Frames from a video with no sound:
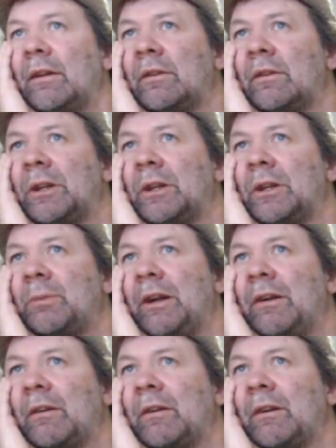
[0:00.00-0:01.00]
much
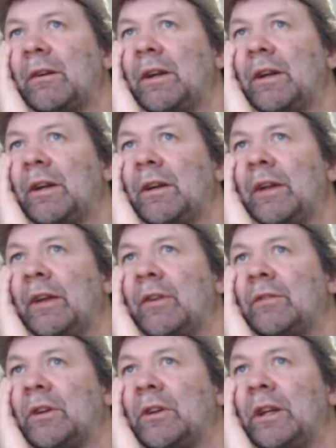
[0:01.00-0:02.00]
better, and none of that stuff
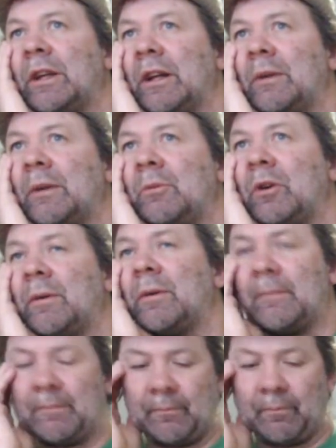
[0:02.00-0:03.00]
should leak anymore.
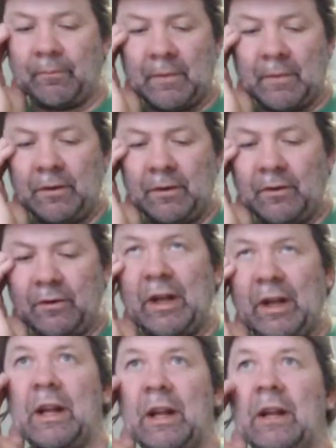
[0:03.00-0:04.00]

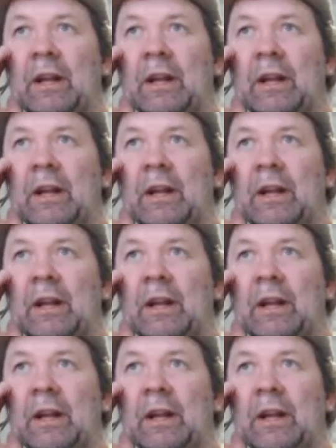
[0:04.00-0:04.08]
Save.